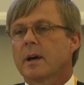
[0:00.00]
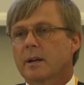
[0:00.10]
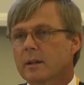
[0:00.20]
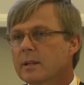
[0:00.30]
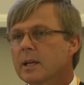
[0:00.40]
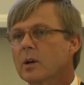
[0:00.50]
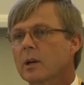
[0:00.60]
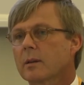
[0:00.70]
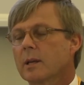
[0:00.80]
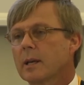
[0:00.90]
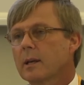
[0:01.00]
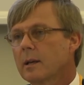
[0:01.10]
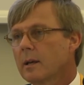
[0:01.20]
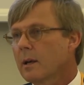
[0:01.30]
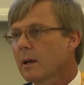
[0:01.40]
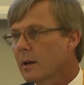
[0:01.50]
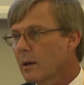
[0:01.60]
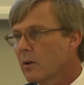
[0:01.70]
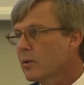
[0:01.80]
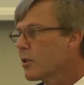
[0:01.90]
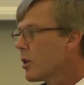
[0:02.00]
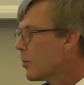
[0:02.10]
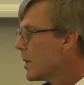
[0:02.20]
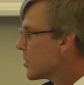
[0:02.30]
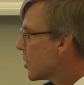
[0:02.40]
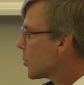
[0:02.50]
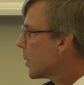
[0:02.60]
And I think the long-term research,